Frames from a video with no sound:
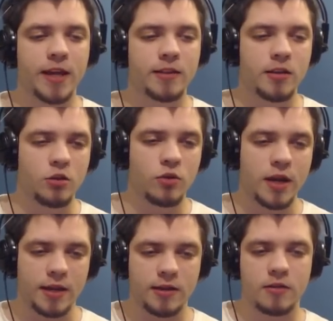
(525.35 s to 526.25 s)
and you
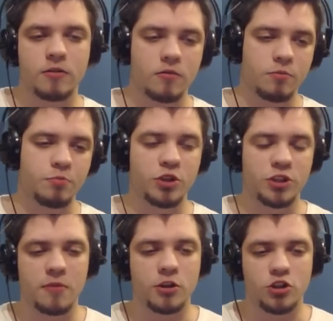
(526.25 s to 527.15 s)
can
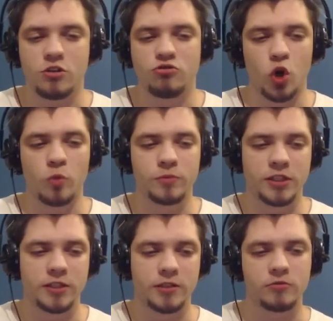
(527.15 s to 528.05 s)
pretty much roam
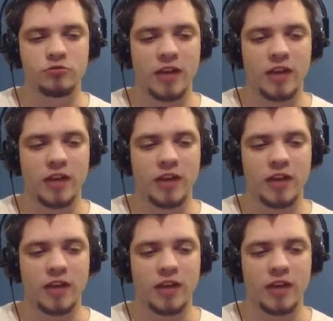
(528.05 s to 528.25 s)
the